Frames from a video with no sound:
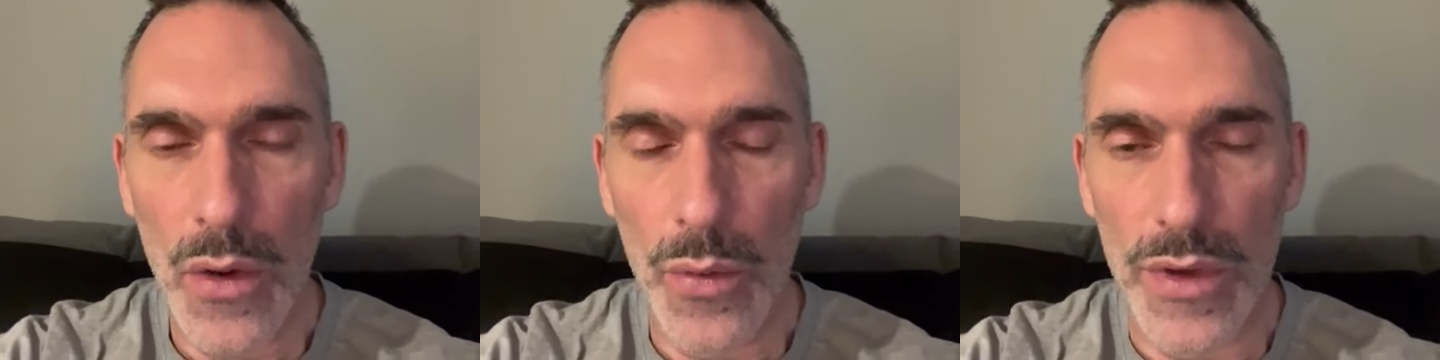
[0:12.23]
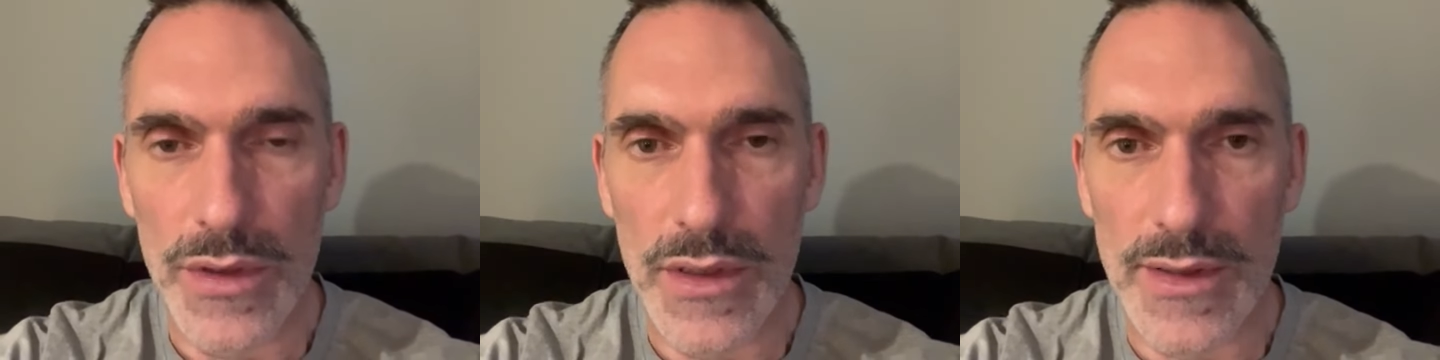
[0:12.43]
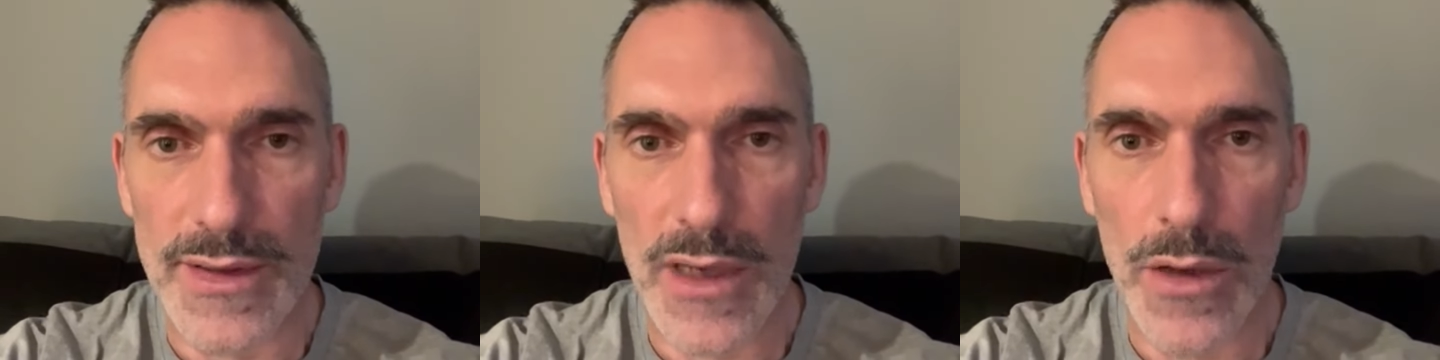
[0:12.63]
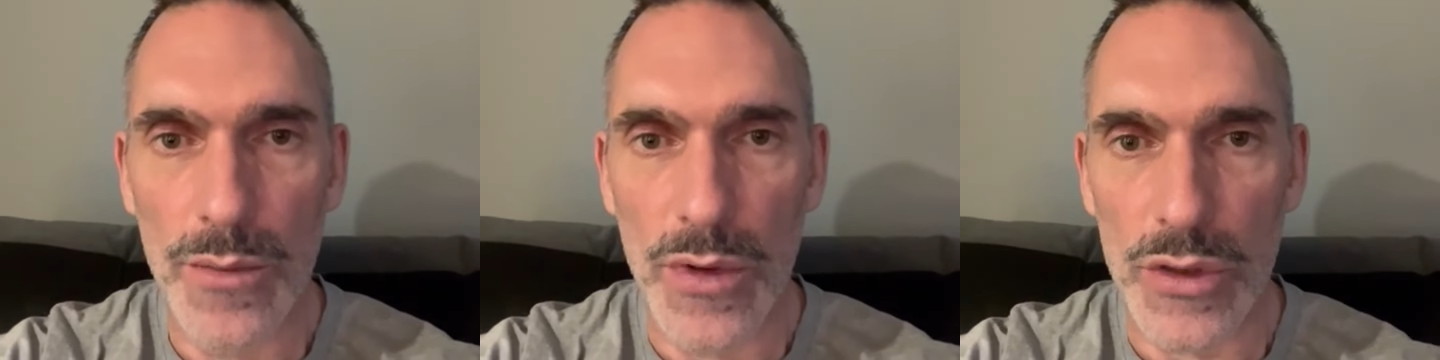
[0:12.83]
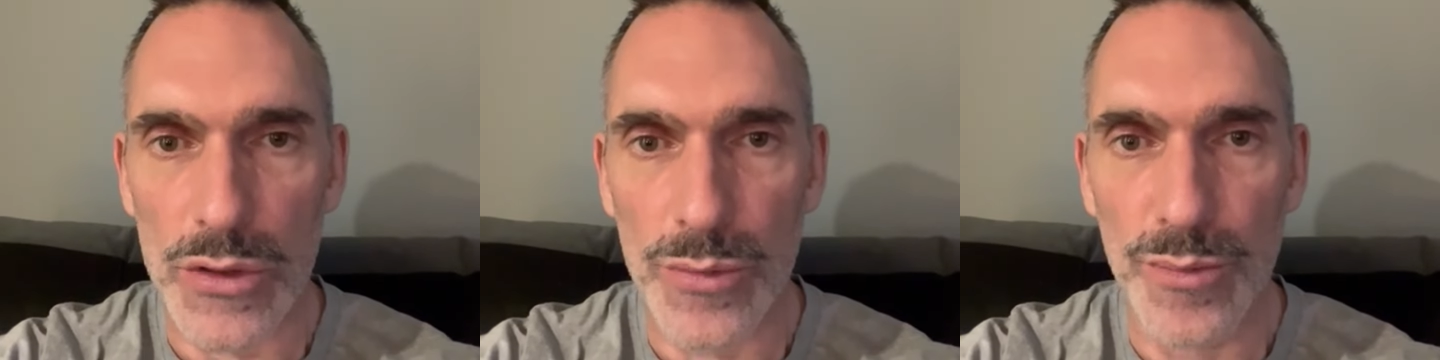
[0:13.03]
which is so
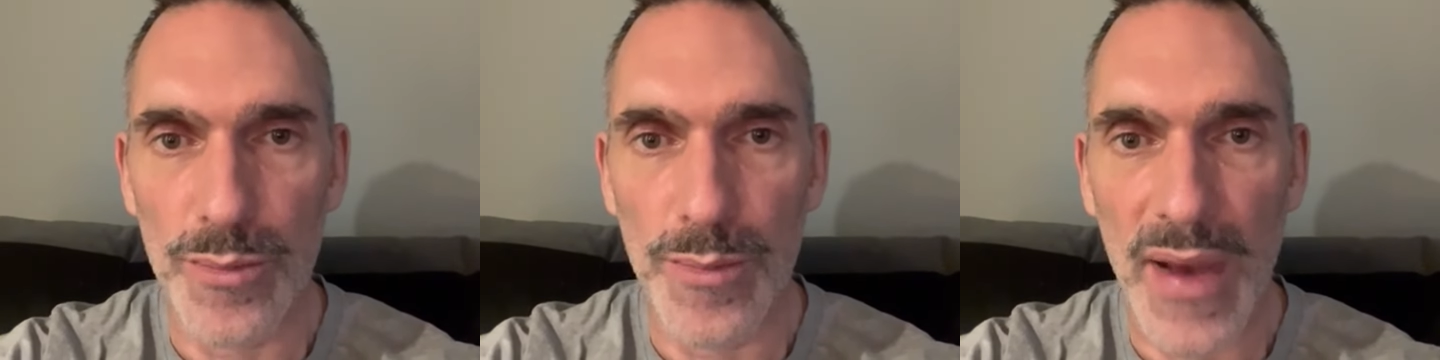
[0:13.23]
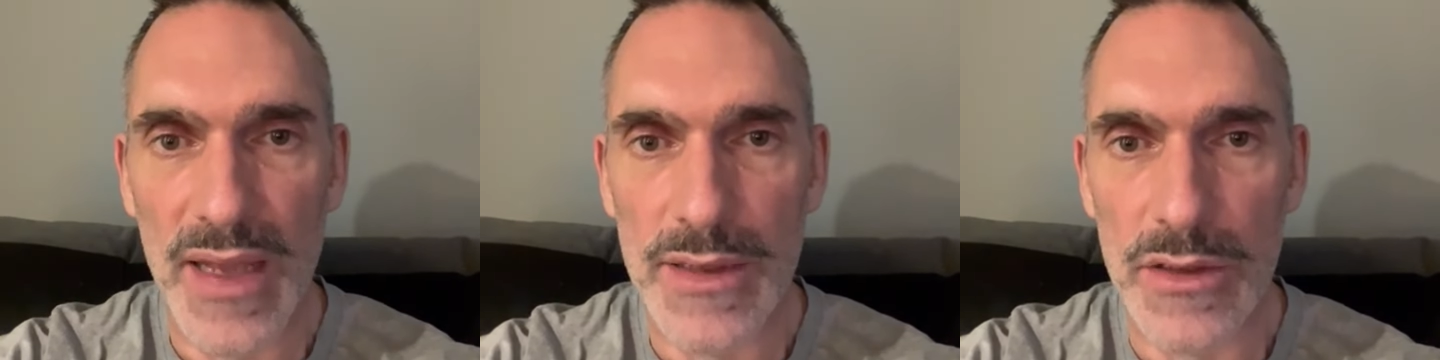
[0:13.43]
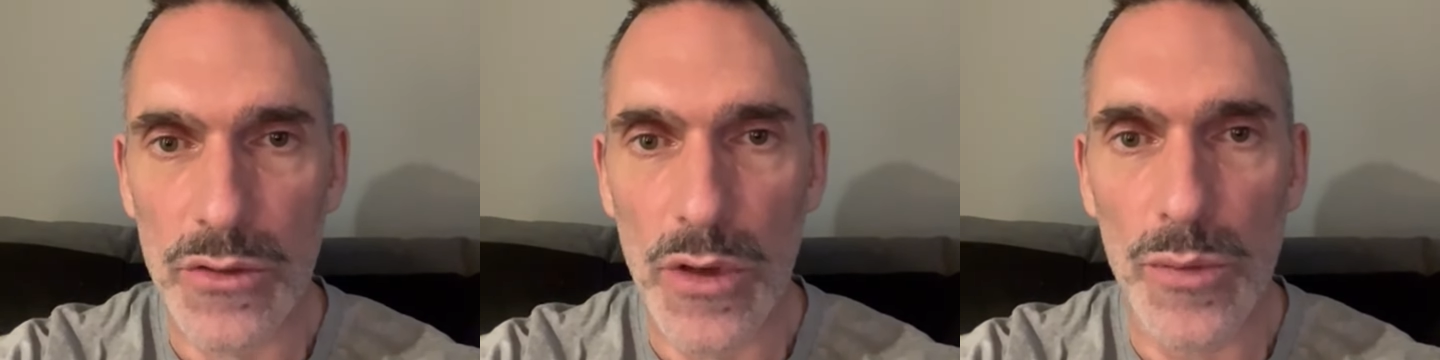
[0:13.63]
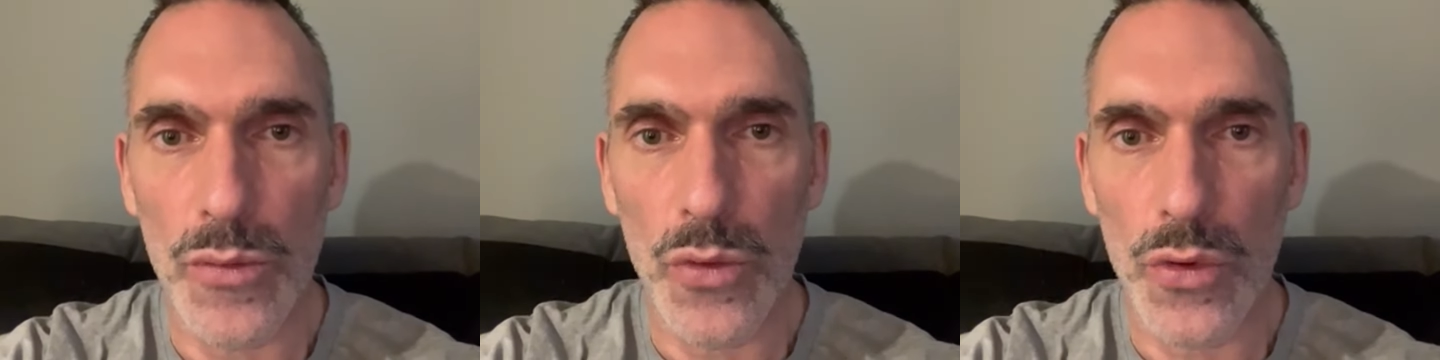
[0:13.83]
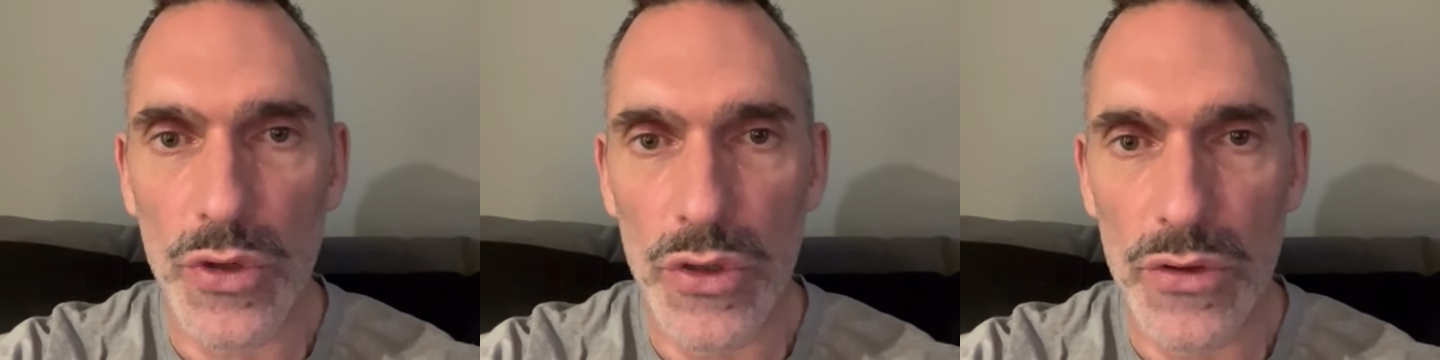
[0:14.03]
much better and more